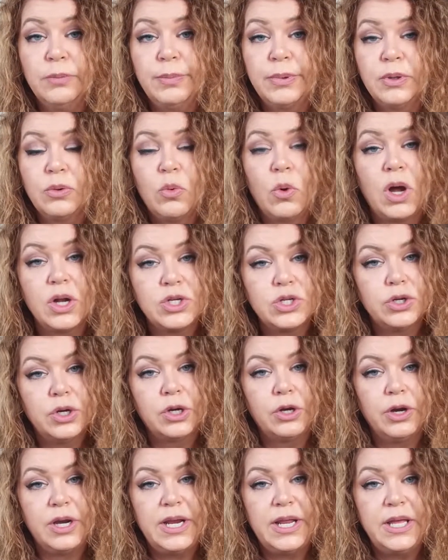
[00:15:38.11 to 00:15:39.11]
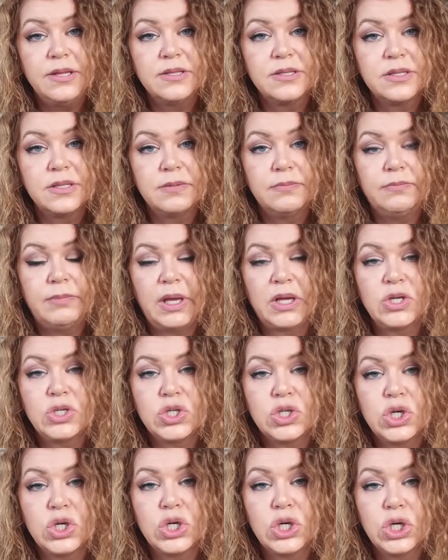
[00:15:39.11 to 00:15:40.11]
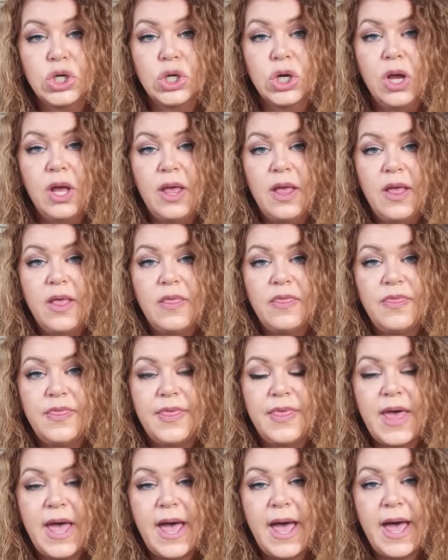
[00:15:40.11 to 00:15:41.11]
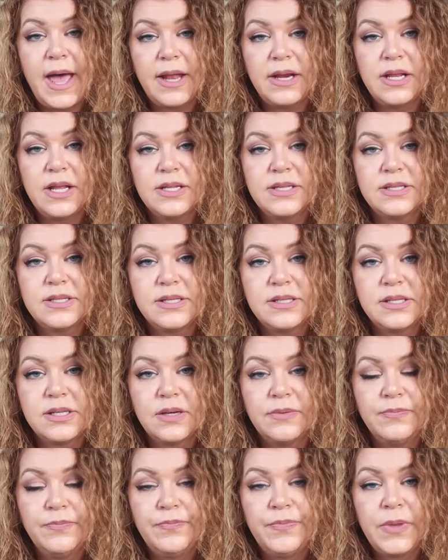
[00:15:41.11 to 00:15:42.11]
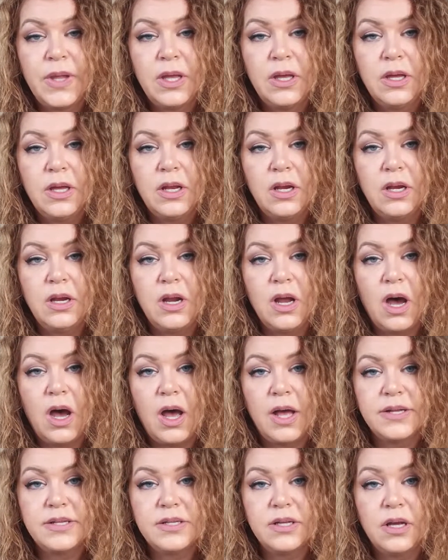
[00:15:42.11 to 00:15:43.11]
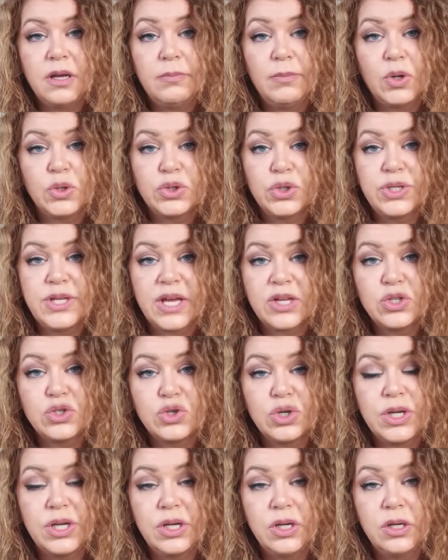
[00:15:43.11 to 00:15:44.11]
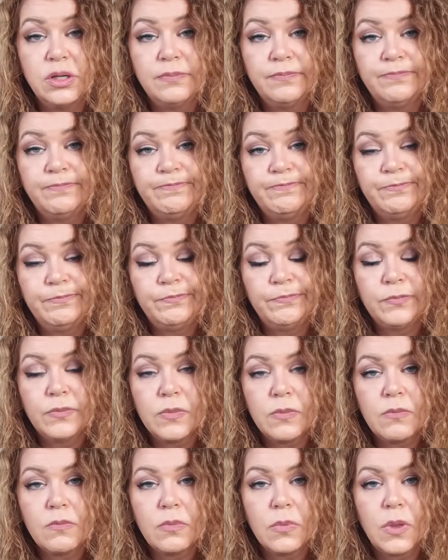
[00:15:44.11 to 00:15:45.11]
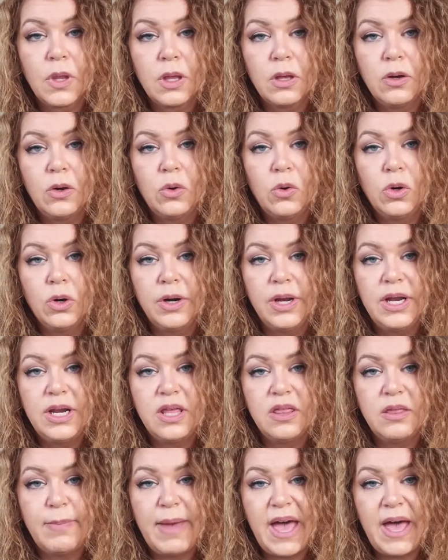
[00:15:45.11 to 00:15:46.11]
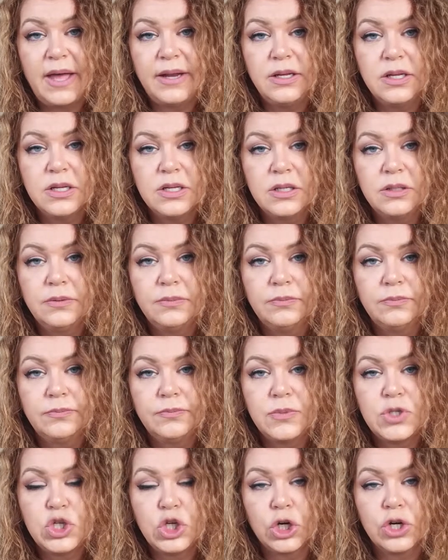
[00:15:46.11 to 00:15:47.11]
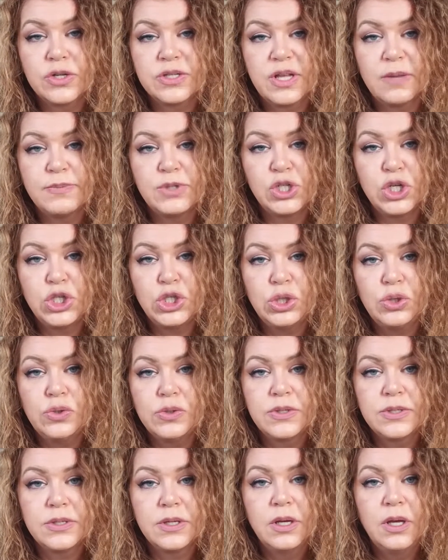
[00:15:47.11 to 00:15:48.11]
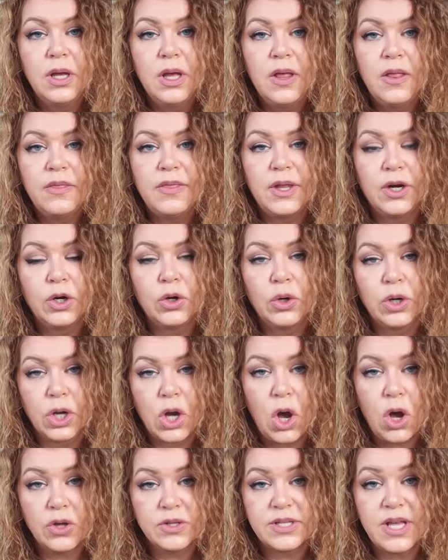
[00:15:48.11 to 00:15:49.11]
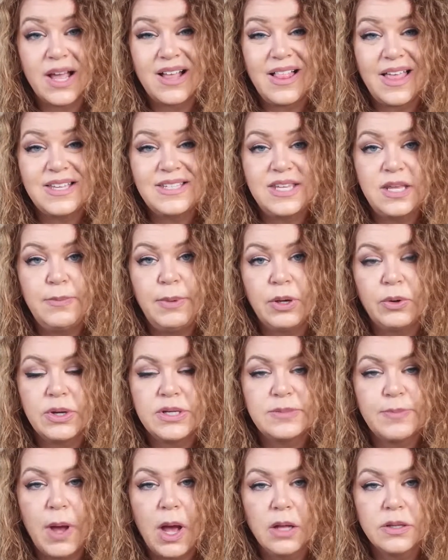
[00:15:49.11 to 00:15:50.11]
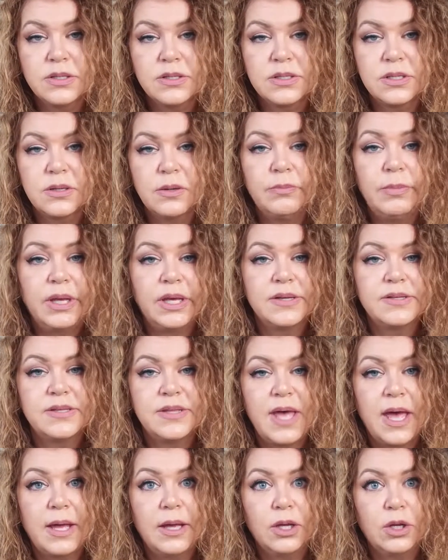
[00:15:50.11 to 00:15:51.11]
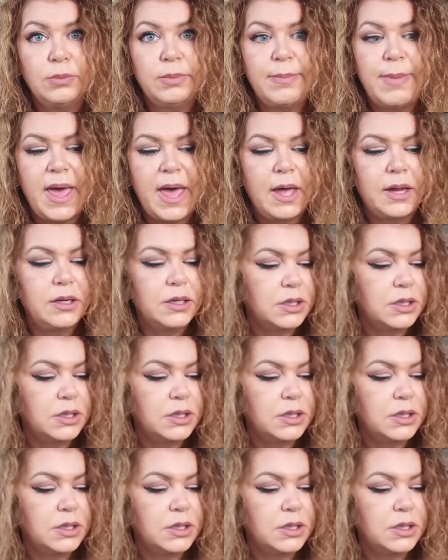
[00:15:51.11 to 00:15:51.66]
Watch your ingredients. Make sure that it's not maltodextrin or any of the bad sugar substitutes that are going to cause a glycemic response, because that could be bad.